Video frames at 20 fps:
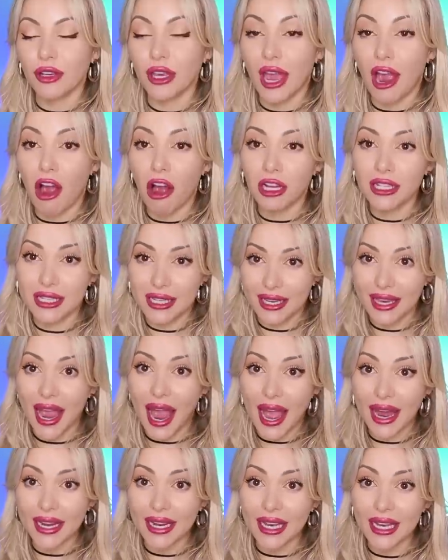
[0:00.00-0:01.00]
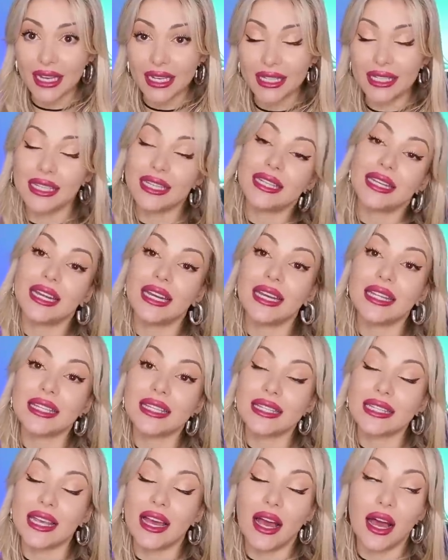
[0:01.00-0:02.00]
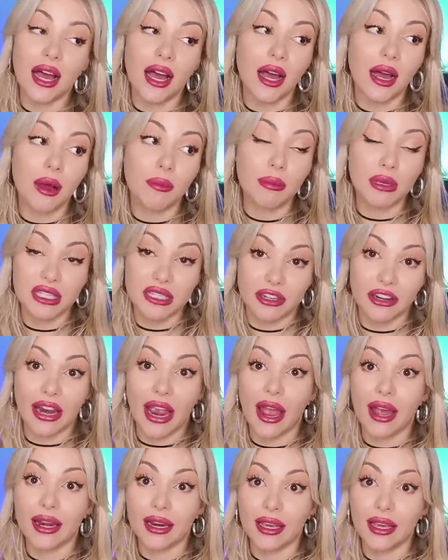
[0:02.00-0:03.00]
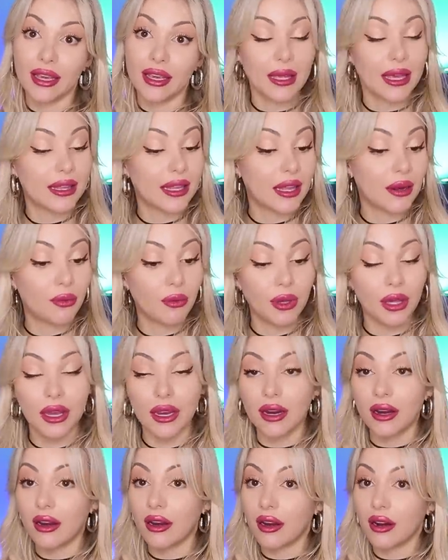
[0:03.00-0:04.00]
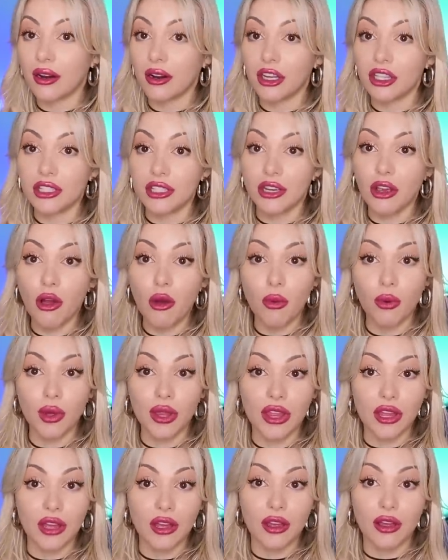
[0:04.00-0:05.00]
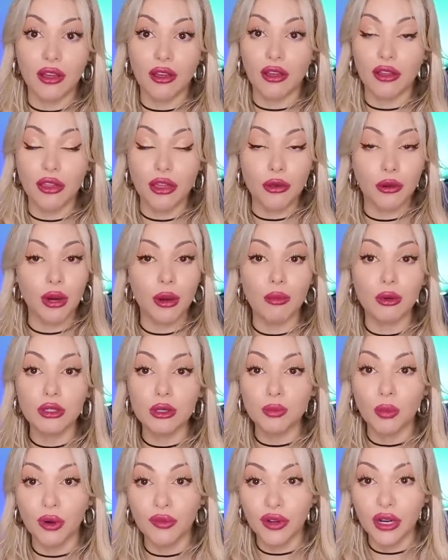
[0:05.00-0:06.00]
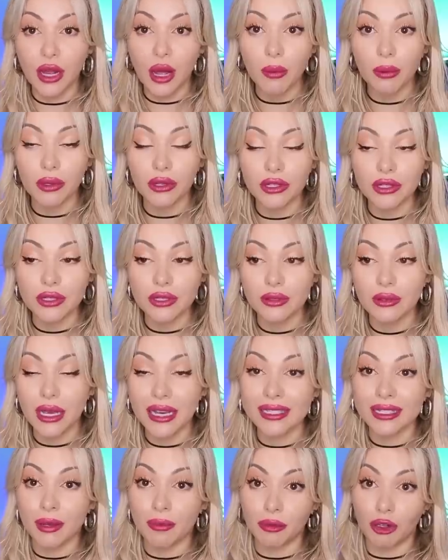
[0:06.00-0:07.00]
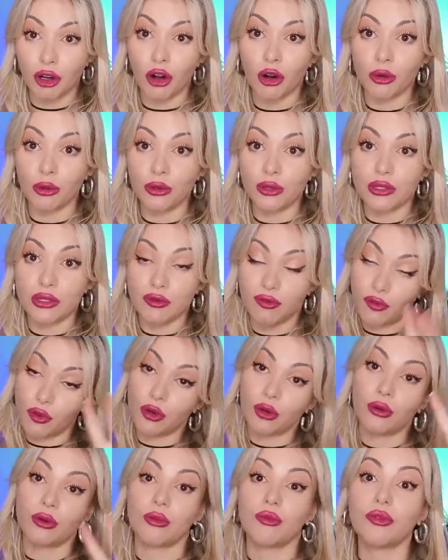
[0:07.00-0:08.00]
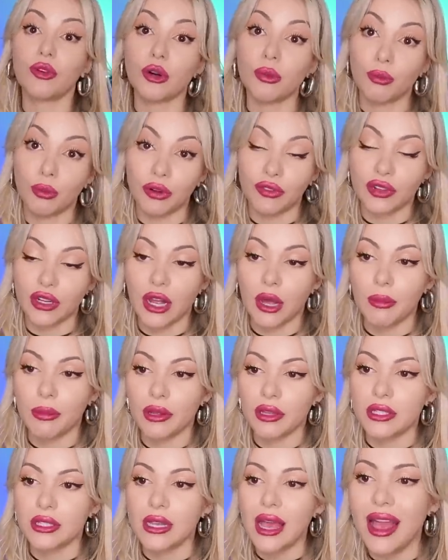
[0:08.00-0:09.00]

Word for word: Okay, Auntie Cathy need Uh, Mister Caddy, and then we are good to go with the three most perfect couples, except our hosts. Four, four perfect couples.